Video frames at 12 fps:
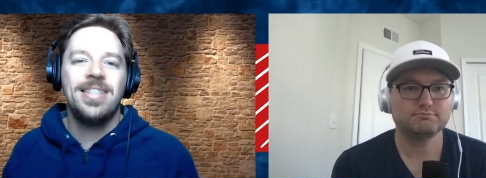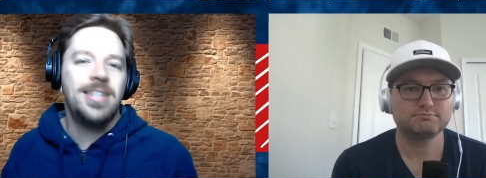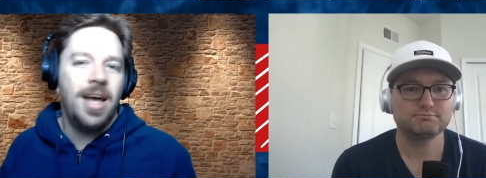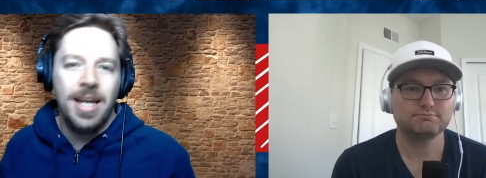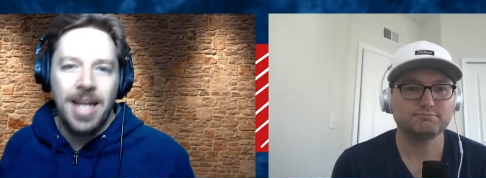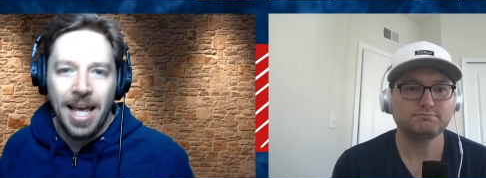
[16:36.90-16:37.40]

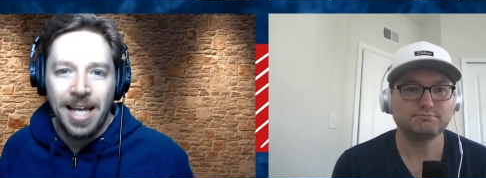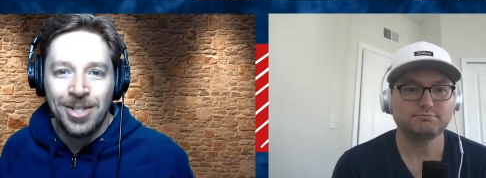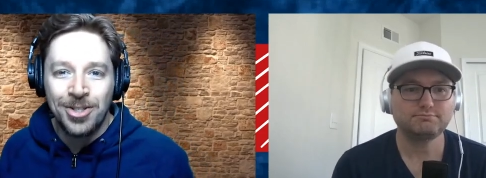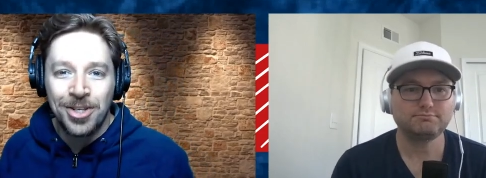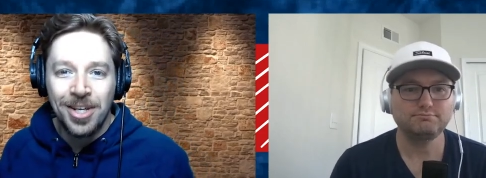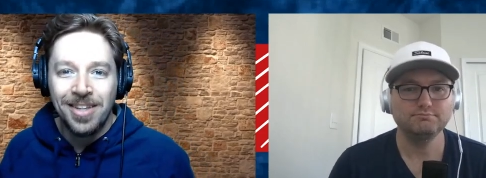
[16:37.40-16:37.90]
Speaker 1: tight ends
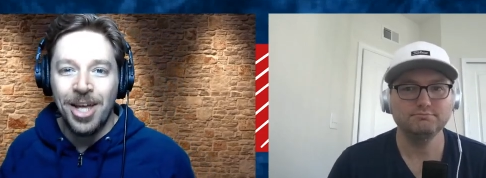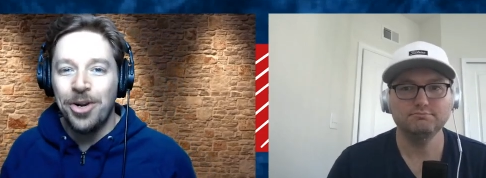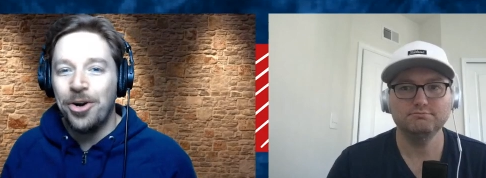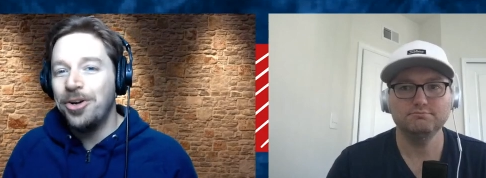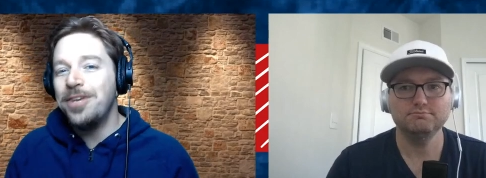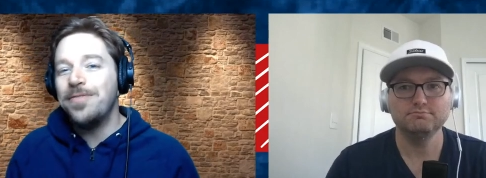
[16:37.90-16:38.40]
that
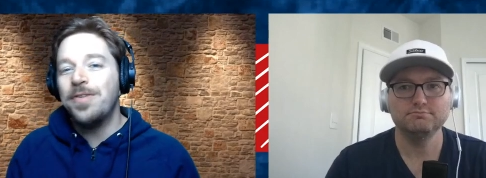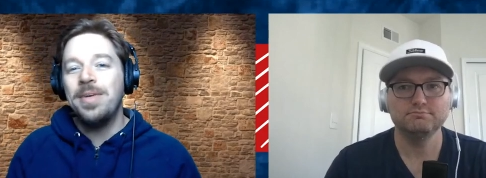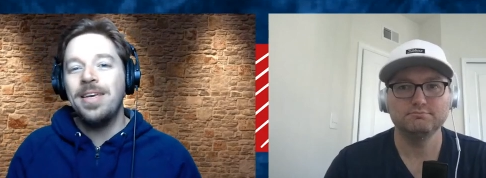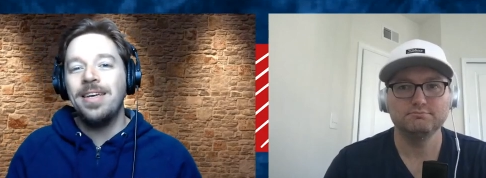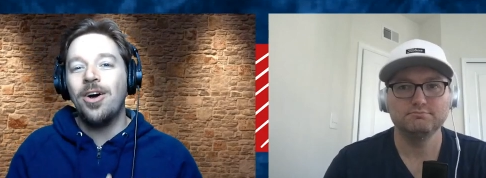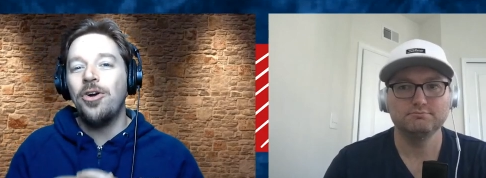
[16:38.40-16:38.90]
aren't even
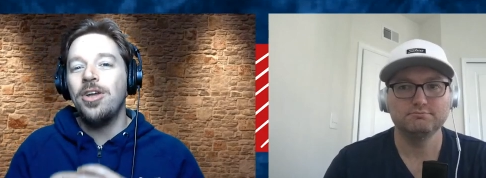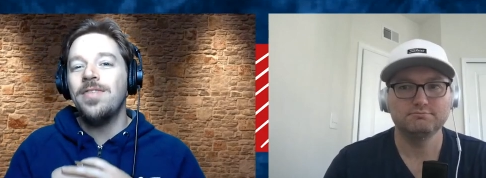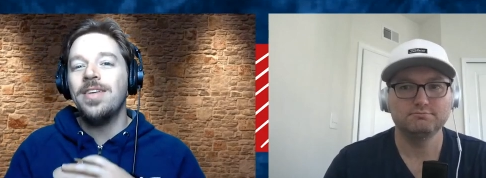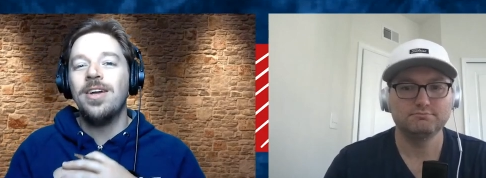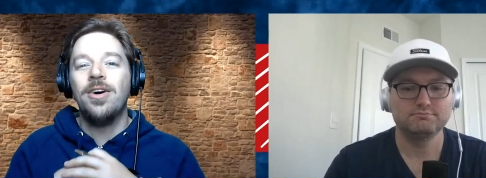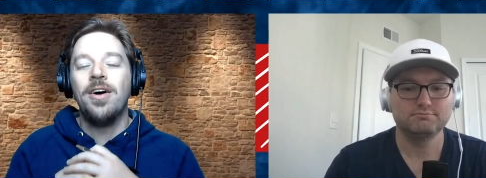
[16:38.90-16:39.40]
being aren't even
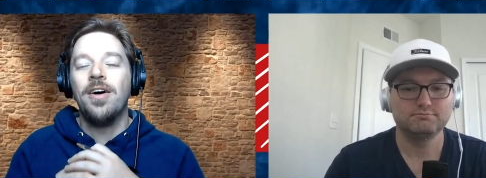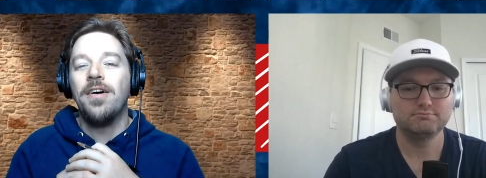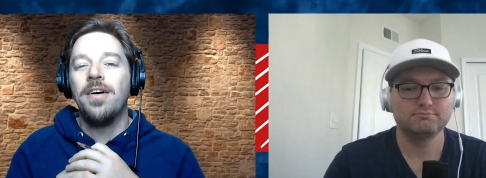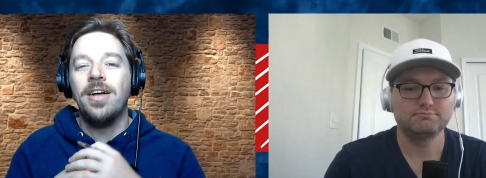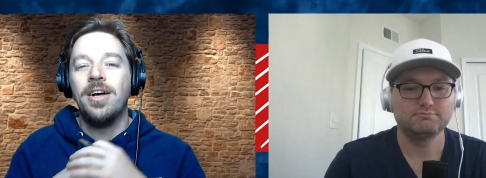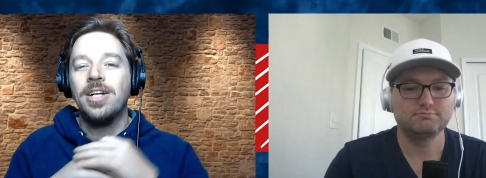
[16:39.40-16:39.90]
a,
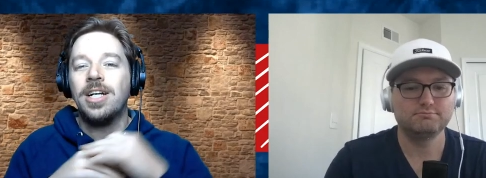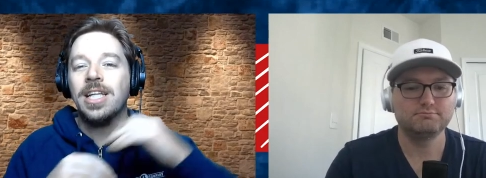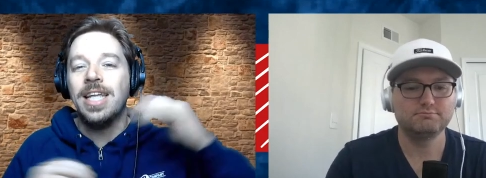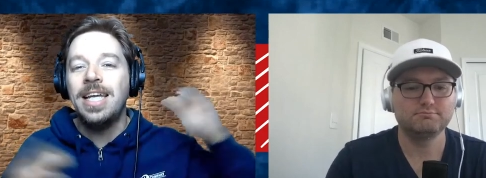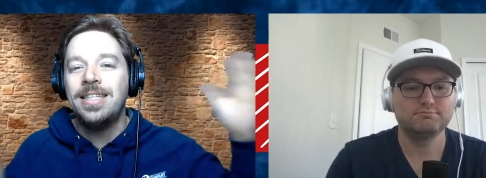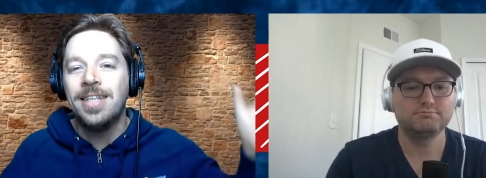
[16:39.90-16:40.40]
a, a
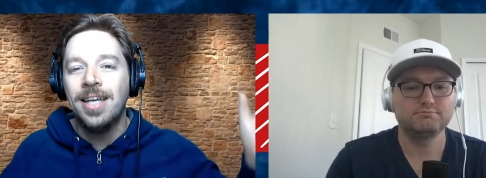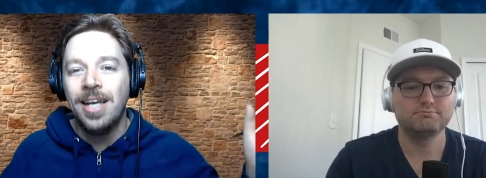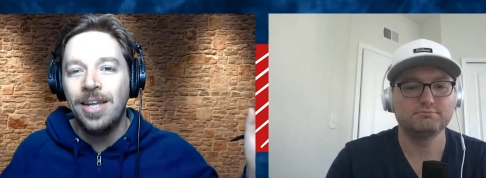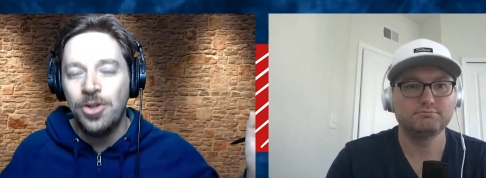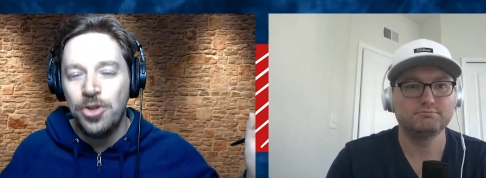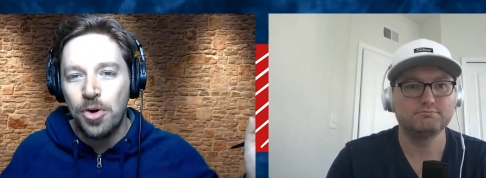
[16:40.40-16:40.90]
glint in
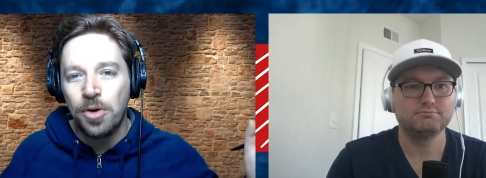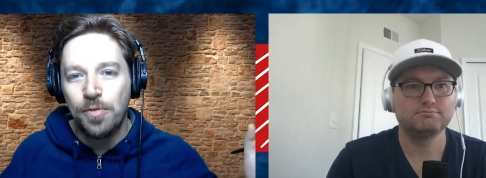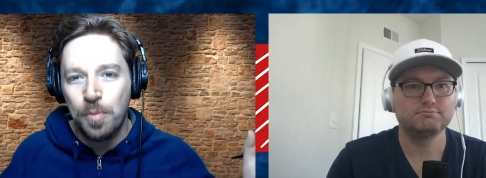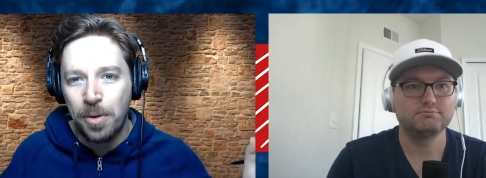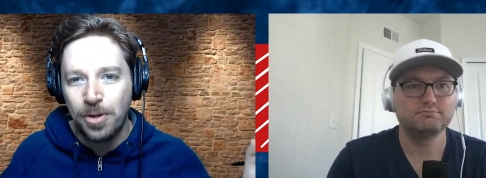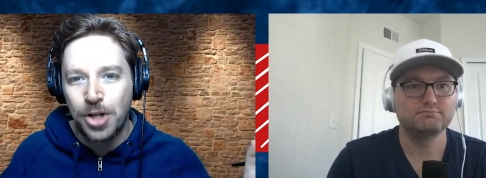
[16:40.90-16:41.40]
the New York
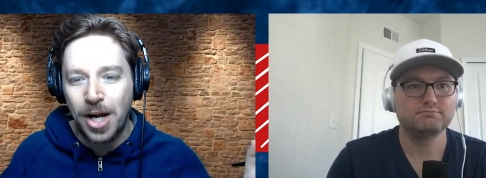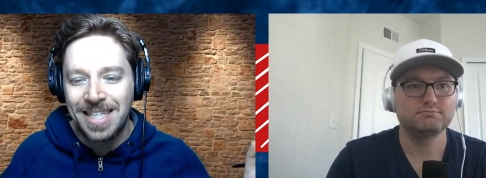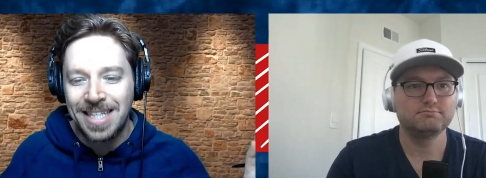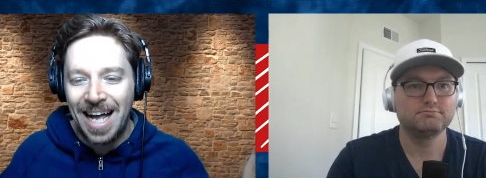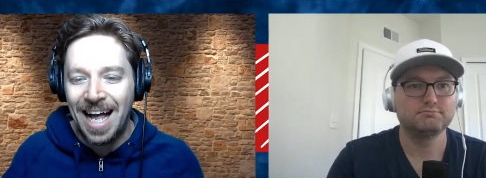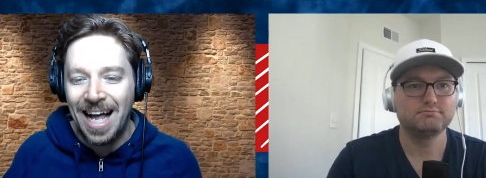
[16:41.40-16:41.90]
Football Giants'
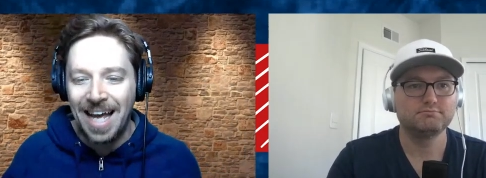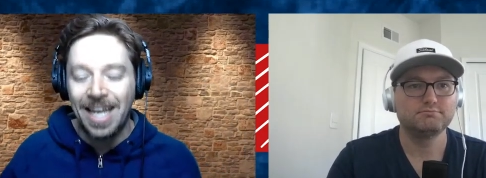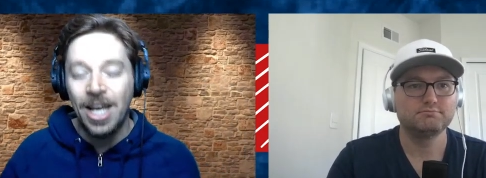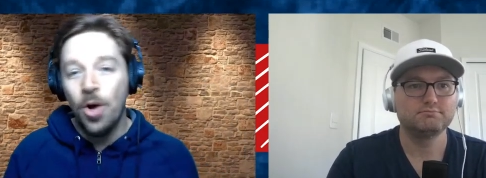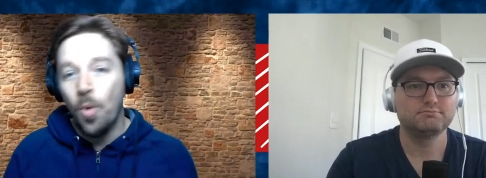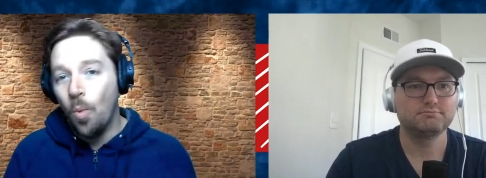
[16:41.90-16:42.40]
eye
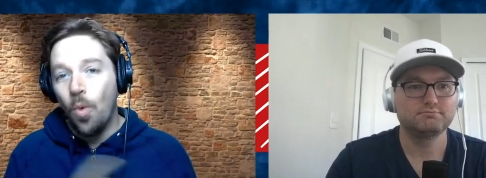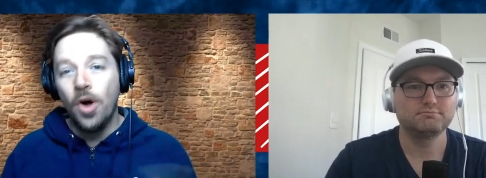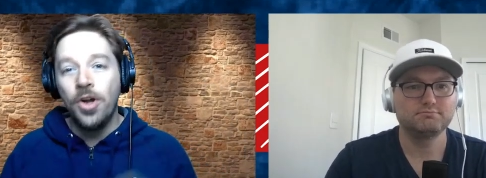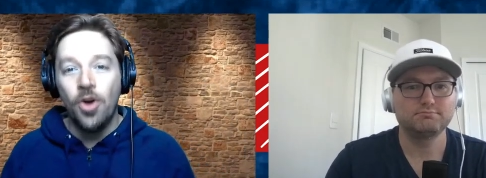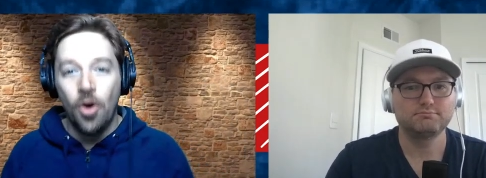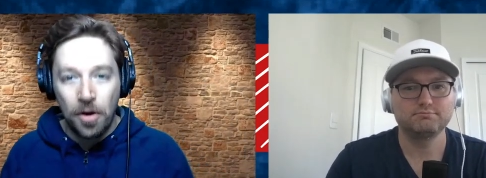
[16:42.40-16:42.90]

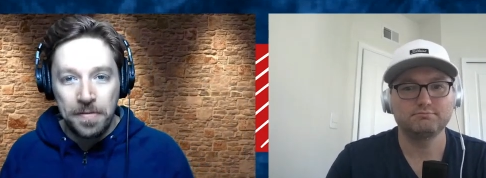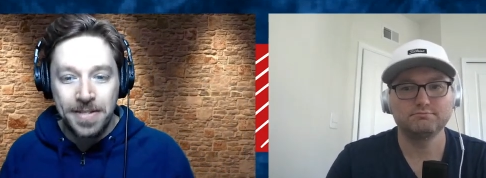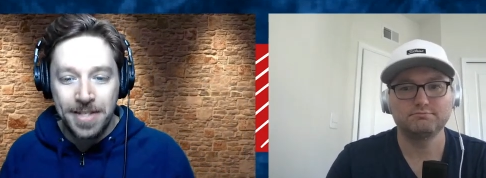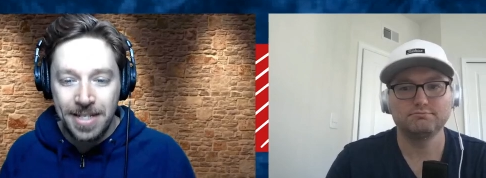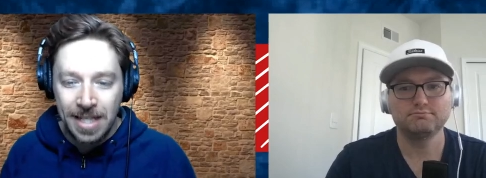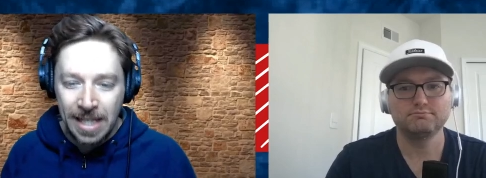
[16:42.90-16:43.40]
one off
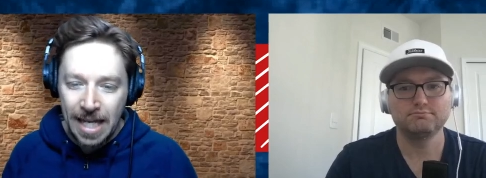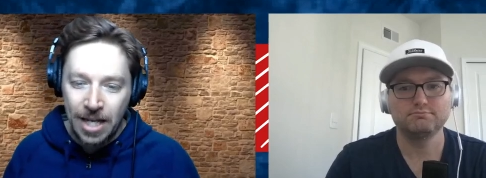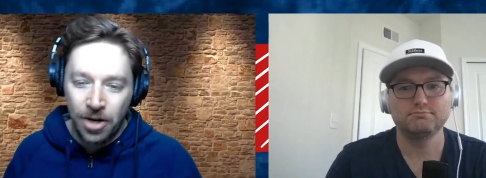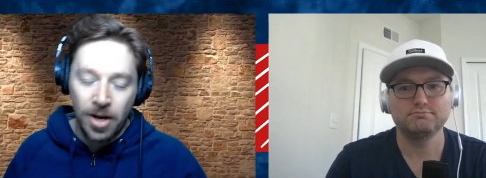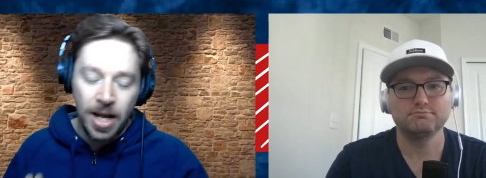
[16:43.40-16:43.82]
season later.